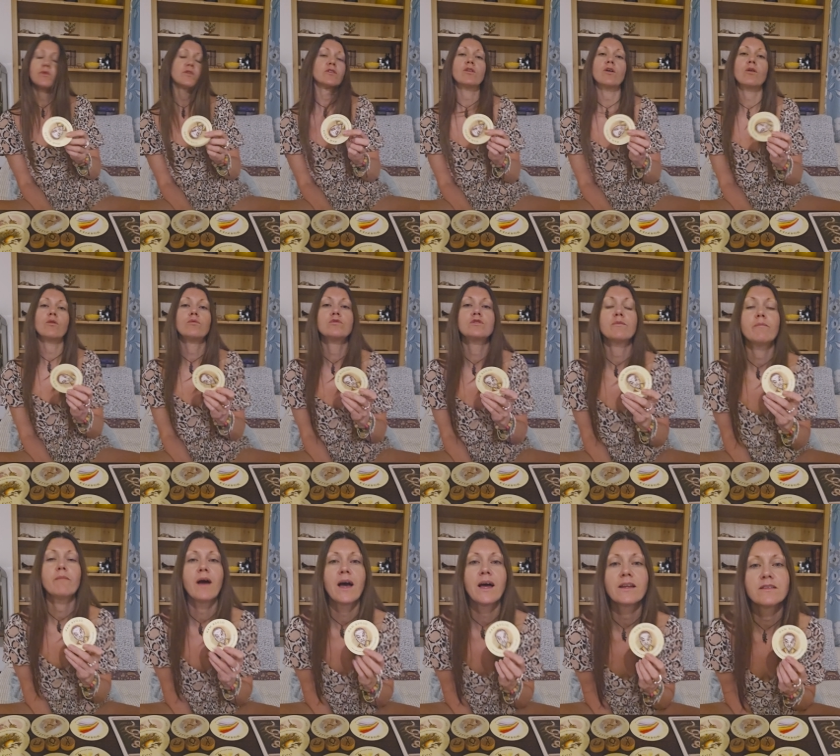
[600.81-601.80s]
with an older
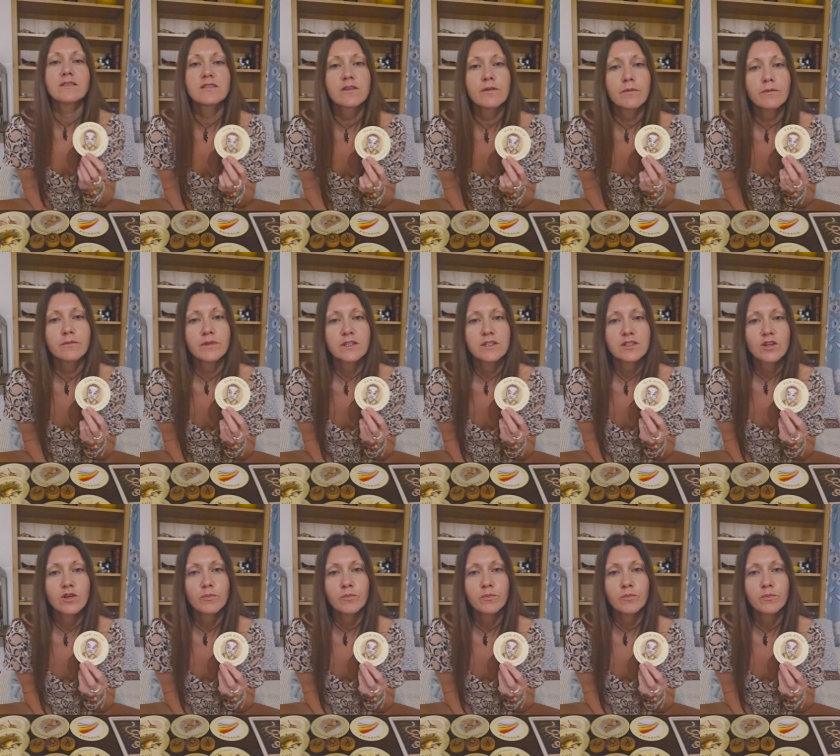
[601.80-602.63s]
man. So this